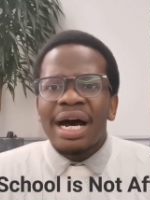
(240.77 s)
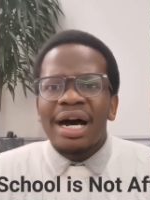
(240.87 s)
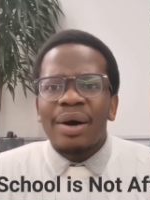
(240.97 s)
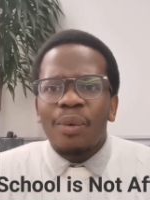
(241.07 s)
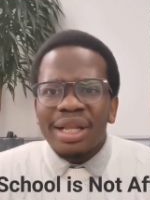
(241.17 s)

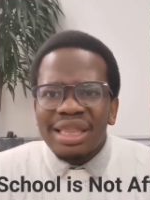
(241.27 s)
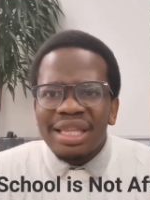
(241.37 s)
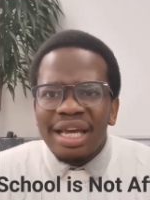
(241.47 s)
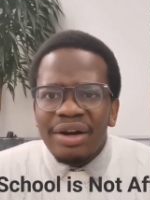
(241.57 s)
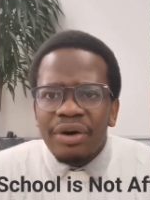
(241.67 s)
what
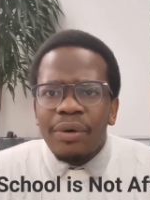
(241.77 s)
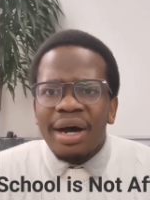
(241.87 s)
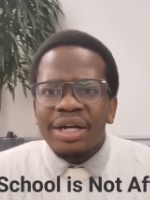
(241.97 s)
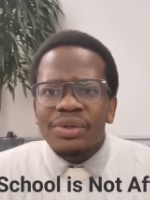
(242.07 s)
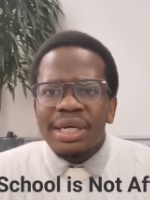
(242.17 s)
they
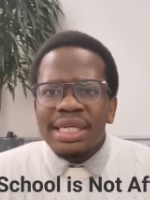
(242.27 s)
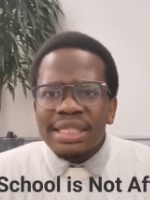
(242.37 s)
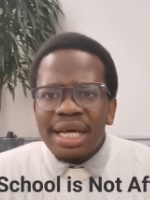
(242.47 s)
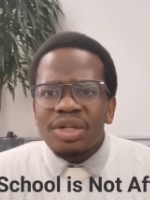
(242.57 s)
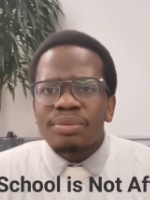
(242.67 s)
require to
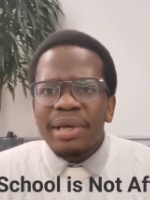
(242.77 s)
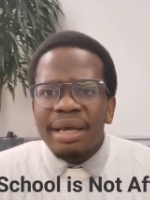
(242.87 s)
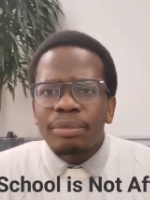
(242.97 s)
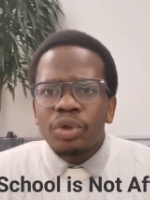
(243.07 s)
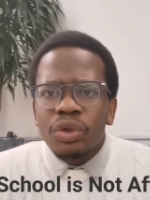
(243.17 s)
understand to be
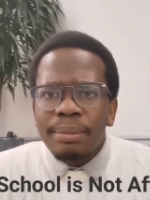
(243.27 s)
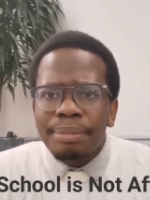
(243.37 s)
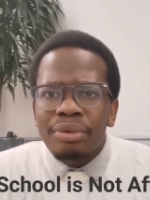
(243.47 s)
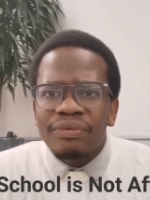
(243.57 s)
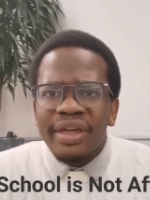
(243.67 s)
able to
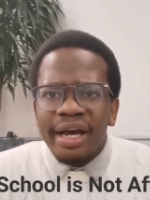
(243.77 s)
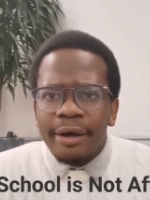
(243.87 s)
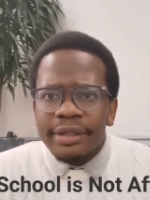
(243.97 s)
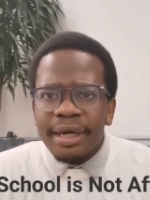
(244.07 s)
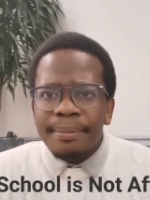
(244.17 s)
improve their
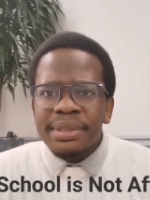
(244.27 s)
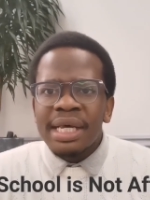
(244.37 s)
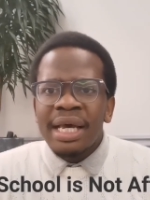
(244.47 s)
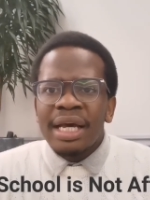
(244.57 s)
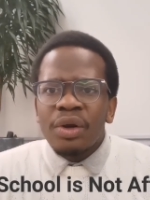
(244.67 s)
outcomes.
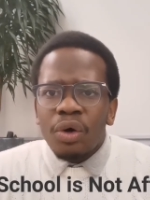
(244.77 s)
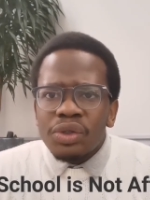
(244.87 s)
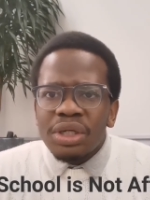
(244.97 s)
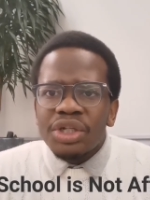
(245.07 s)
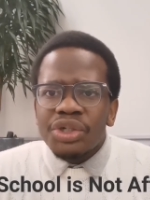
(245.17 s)
It
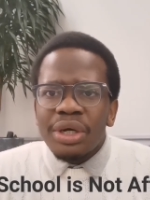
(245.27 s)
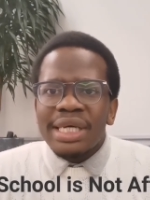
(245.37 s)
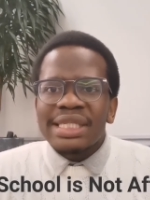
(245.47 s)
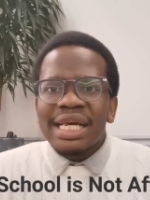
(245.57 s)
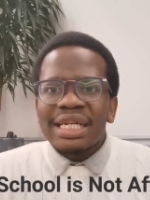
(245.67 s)
also
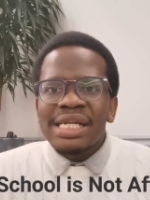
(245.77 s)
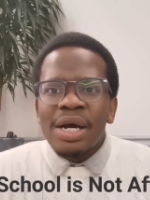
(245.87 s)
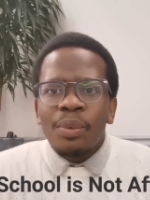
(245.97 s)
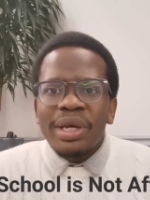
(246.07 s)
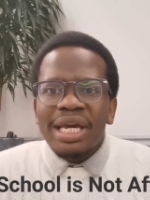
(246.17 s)
ensures that
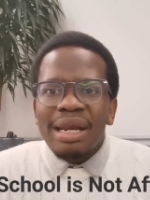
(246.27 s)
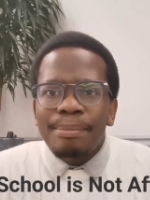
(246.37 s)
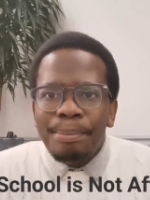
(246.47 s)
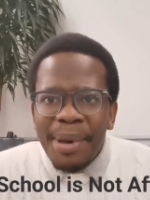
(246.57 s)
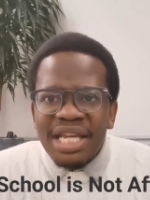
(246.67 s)
we
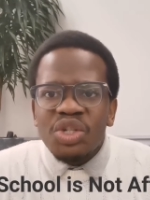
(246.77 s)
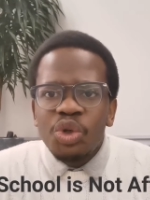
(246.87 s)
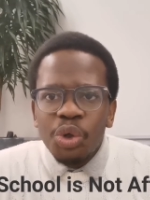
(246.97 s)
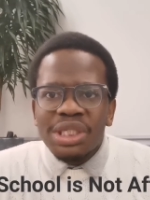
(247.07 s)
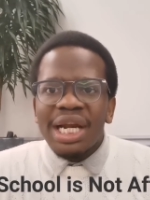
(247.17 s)
can best
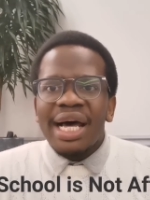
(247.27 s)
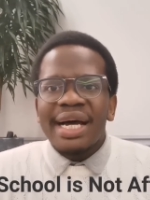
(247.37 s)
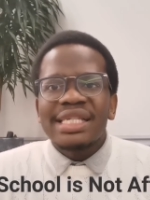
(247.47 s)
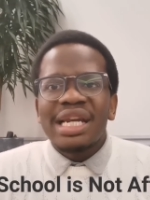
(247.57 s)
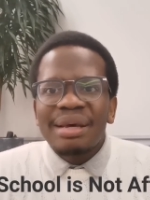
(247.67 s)

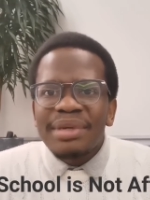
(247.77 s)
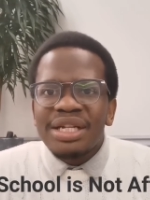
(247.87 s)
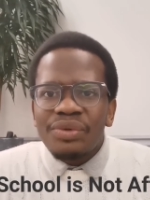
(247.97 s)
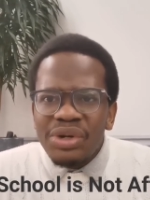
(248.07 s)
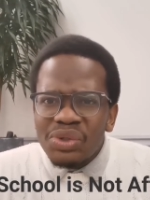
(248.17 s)
utilize the
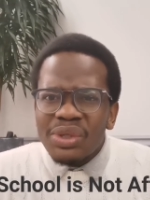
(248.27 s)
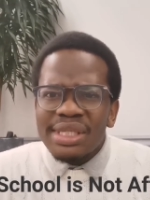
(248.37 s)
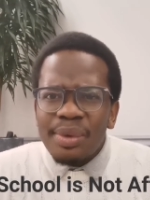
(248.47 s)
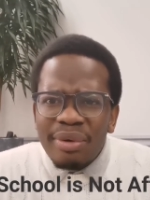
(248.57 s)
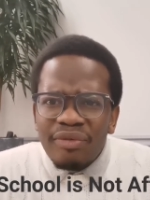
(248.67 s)
limited
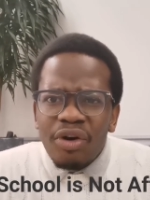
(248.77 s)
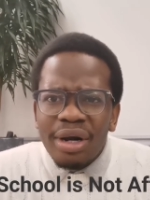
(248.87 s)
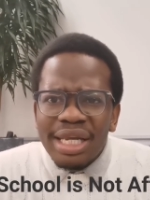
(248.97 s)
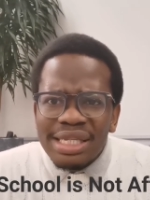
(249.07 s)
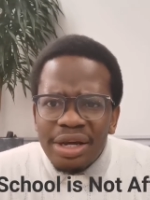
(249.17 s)
resources that we've
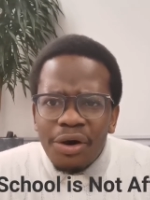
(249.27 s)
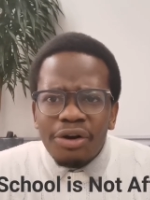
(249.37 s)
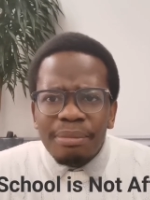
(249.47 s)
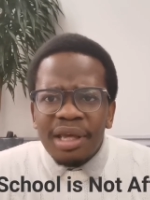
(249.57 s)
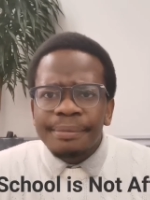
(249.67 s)
got as an
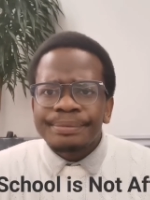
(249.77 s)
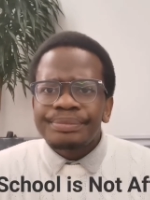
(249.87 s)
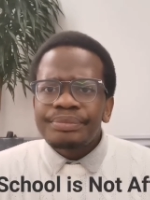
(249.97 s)
economy,